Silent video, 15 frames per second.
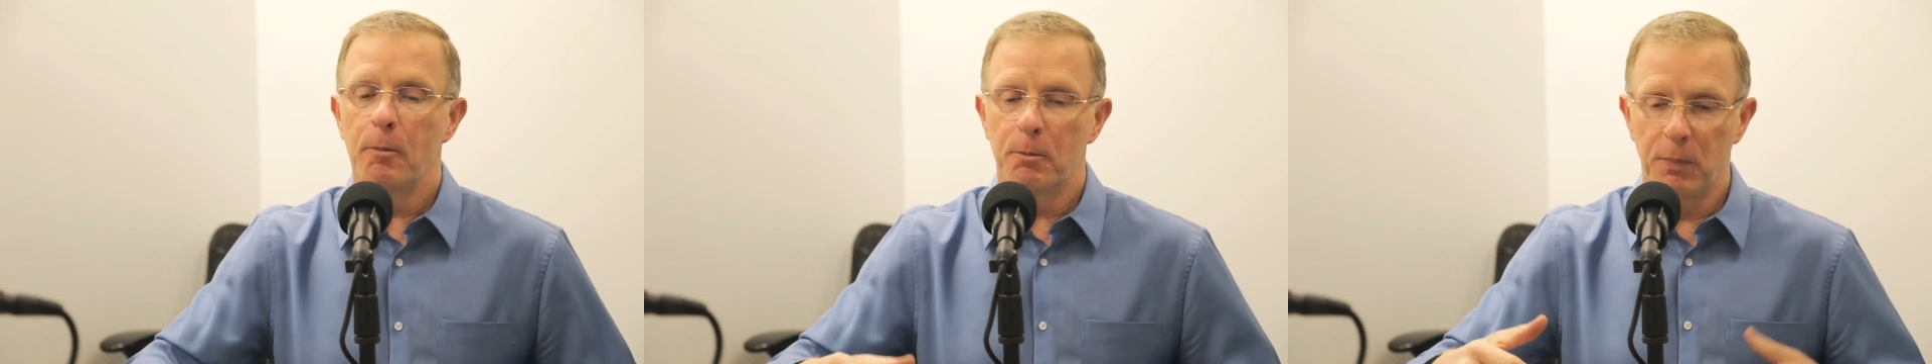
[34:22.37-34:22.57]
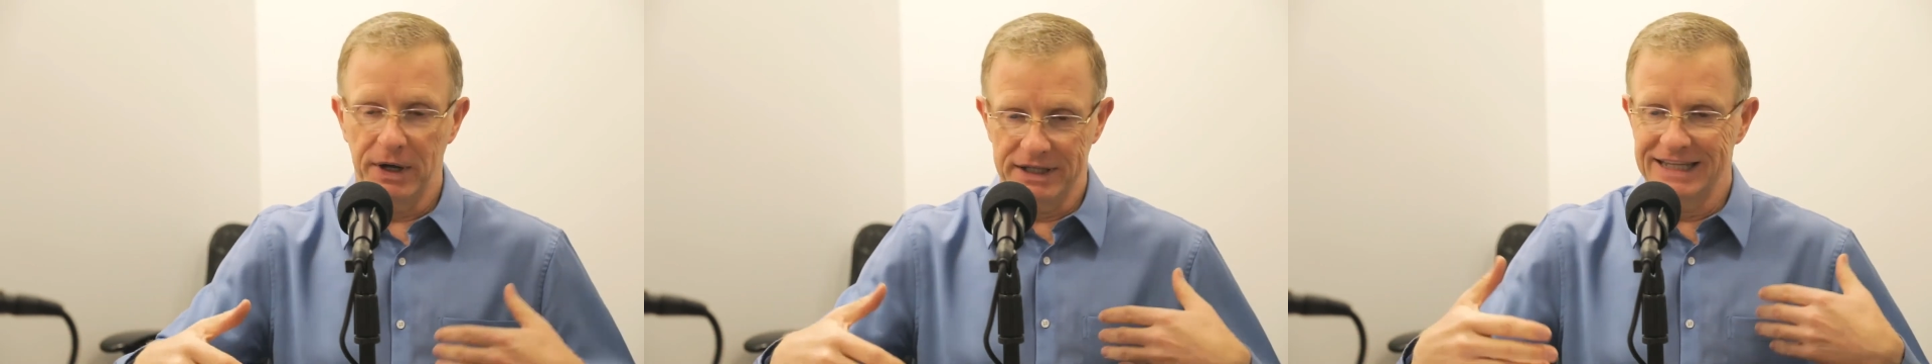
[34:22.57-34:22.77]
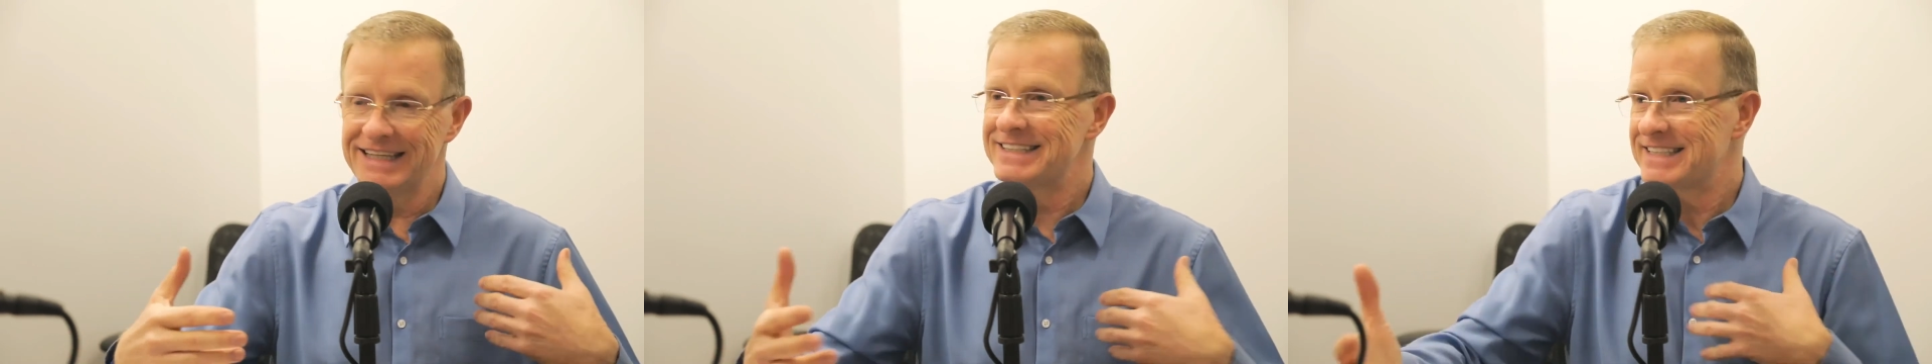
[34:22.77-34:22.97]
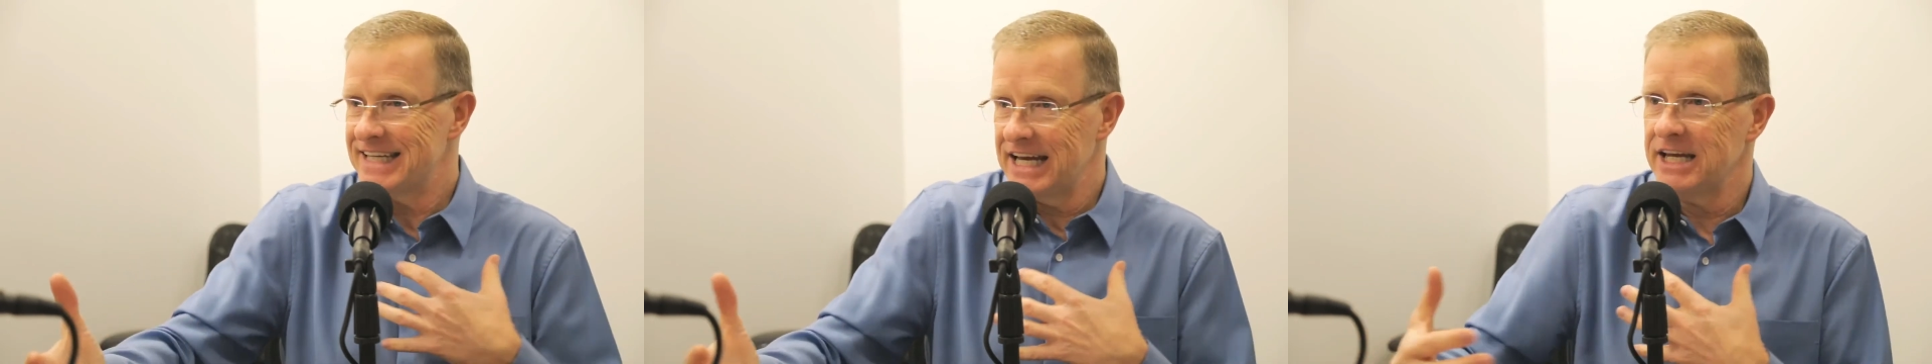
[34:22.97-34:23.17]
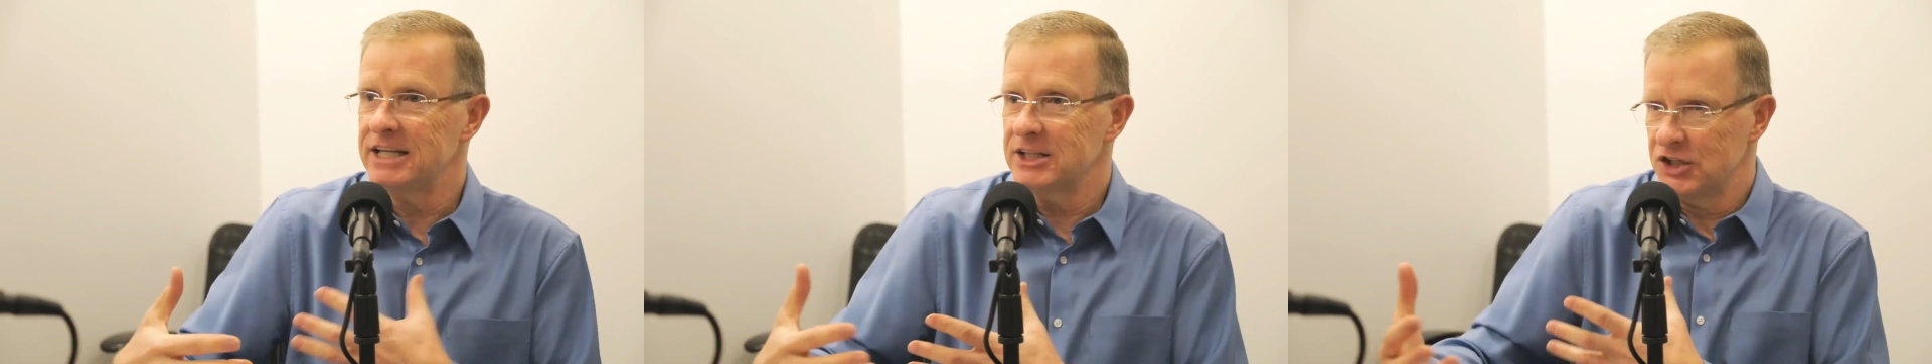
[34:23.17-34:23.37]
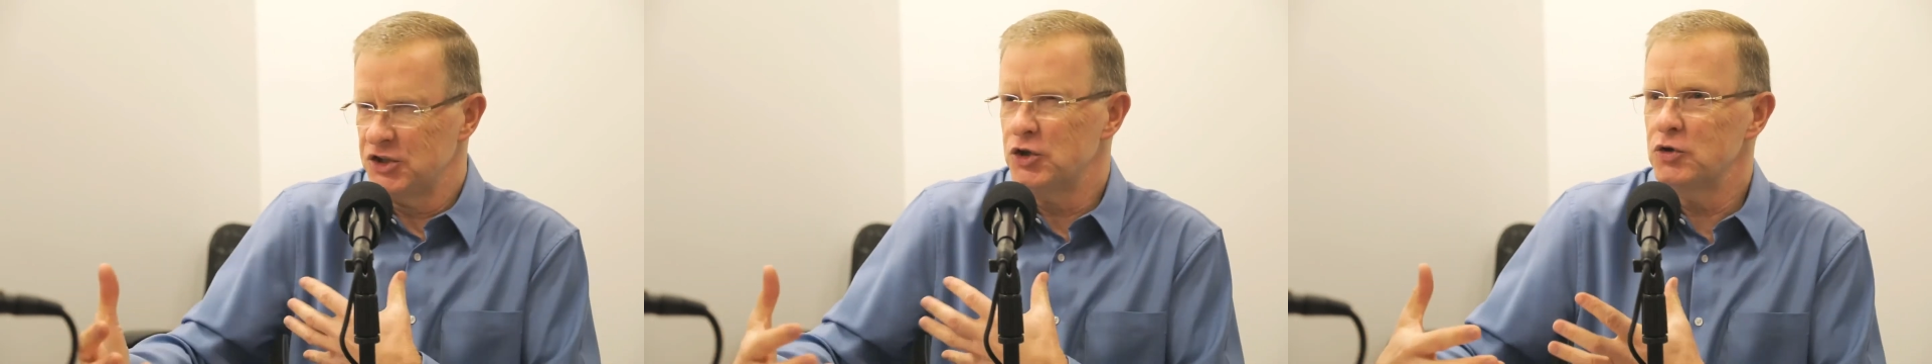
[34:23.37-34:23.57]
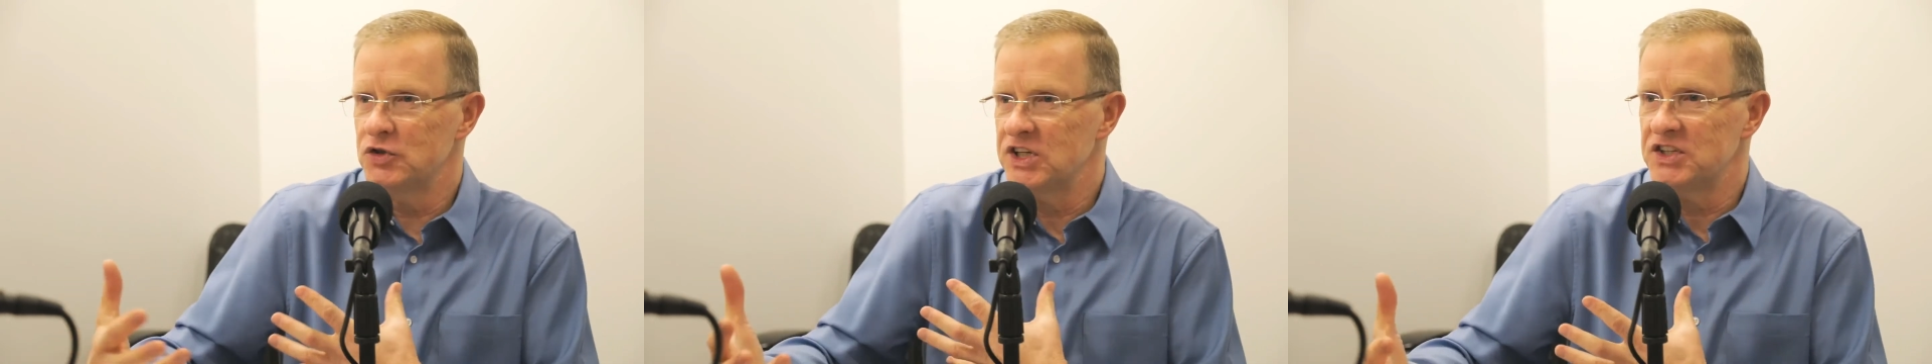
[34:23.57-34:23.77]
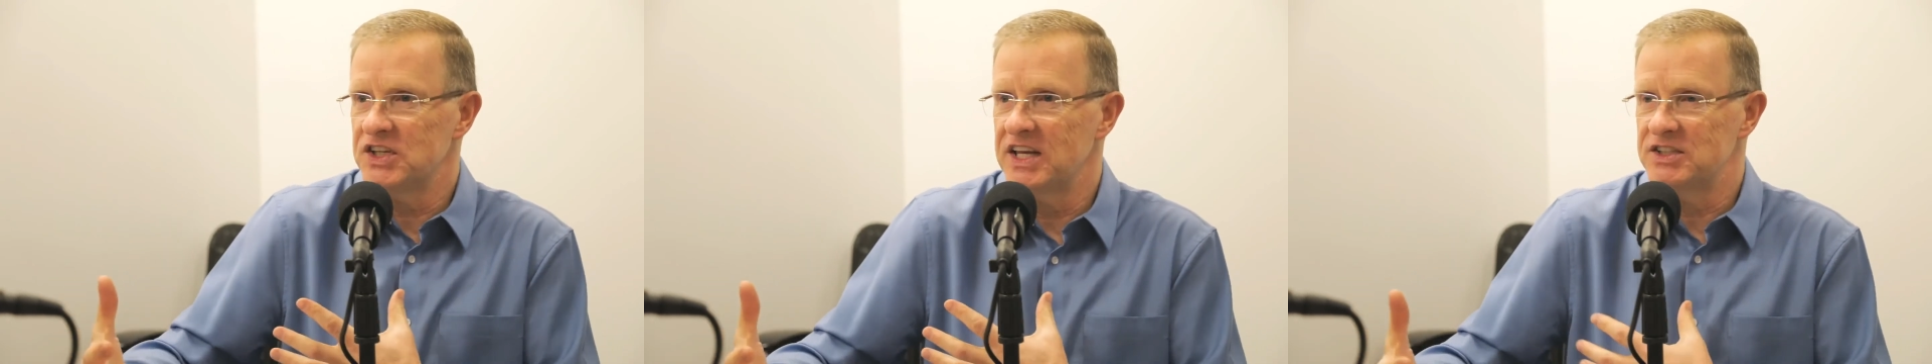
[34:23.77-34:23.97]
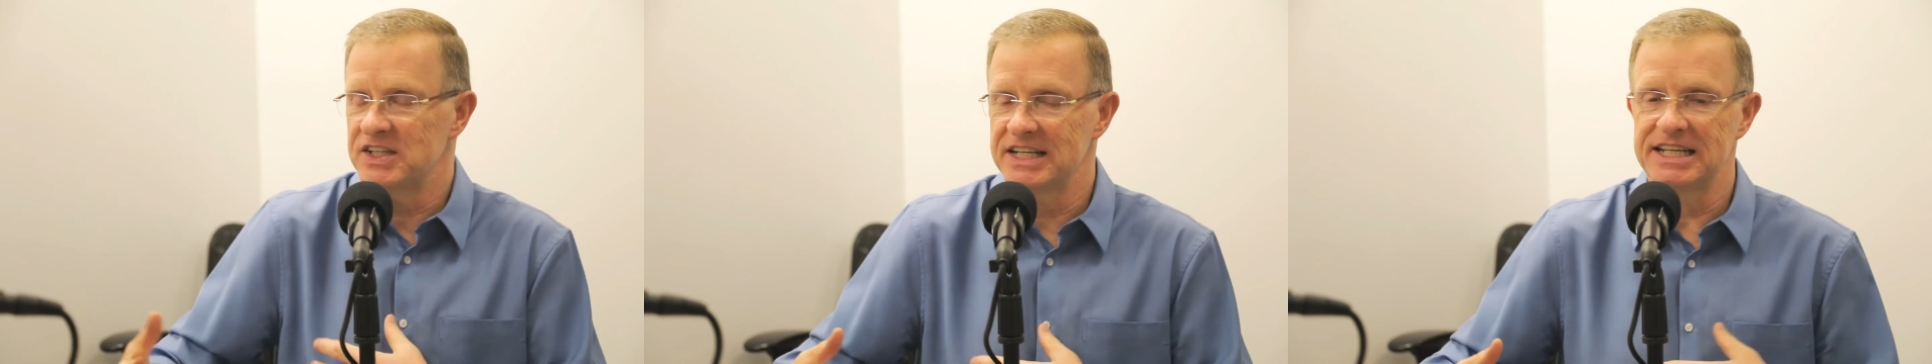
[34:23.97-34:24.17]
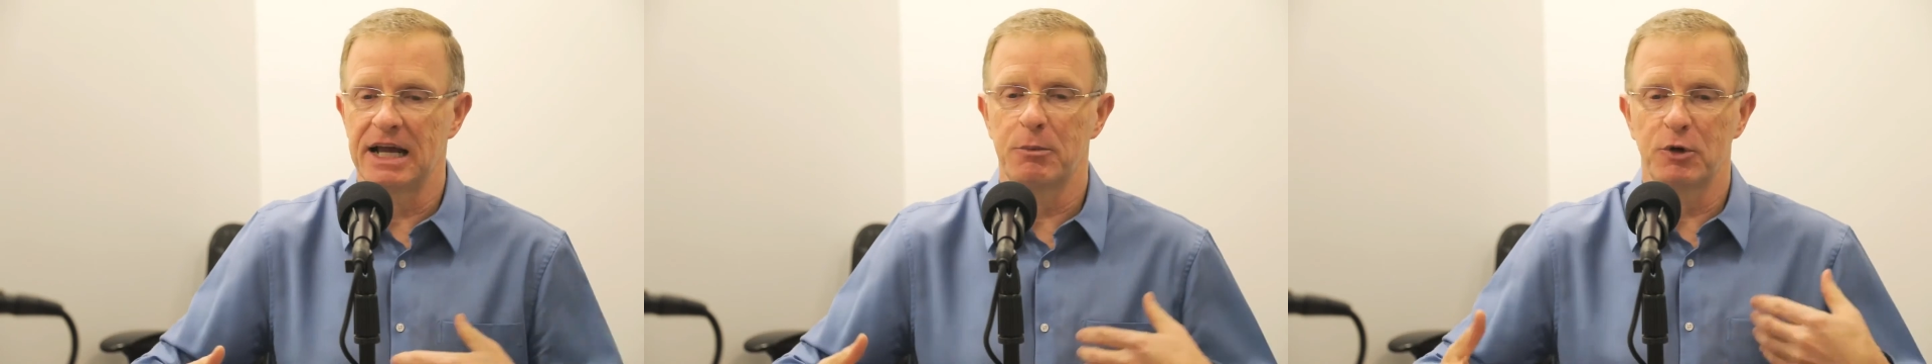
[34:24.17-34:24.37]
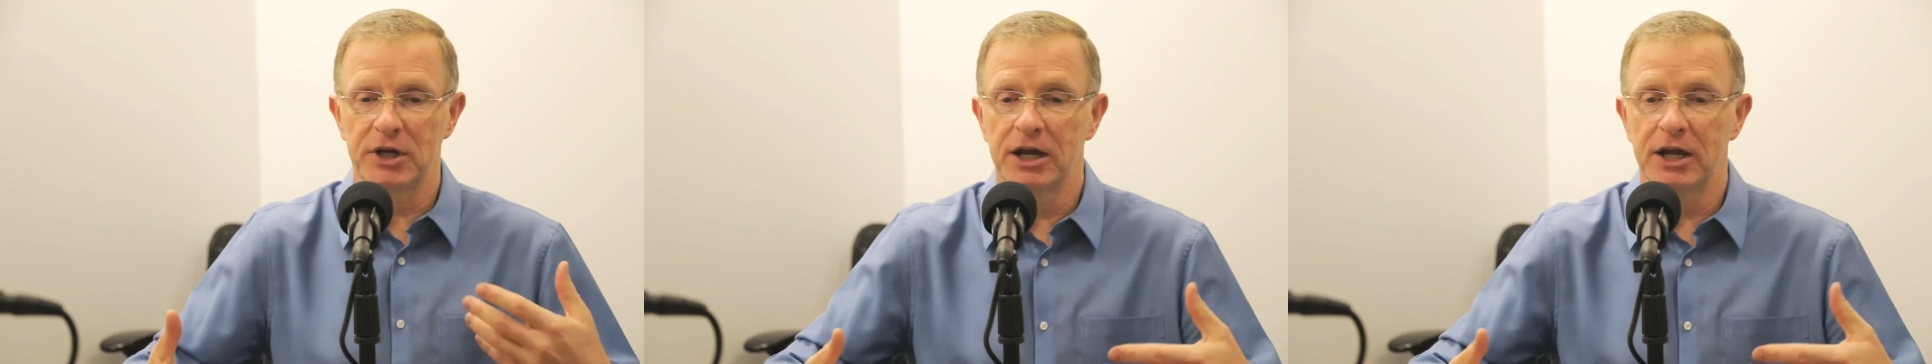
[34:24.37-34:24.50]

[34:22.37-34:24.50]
But let's say, let's use this as an example.